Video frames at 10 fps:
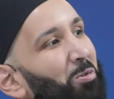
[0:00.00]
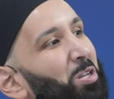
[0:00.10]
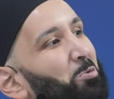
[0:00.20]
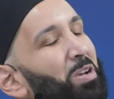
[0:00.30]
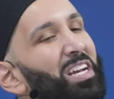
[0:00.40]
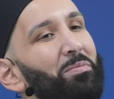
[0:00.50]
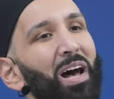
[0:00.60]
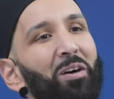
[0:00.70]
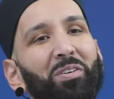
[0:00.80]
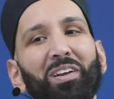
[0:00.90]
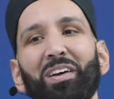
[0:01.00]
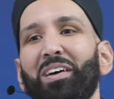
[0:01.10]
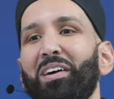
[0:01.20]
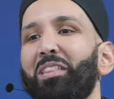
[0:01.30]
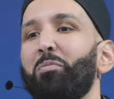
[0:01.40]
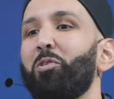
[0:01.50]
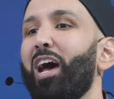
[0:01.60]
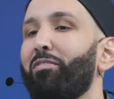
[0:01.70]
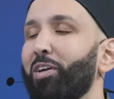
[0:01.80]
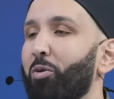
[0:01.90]
When you read about the
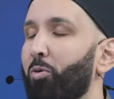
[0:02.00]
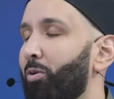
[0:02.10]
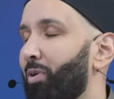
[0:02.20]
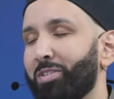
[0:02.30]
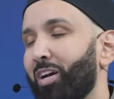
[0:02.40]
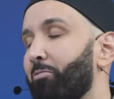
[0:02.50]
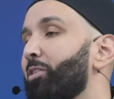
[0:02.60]
munafiqun,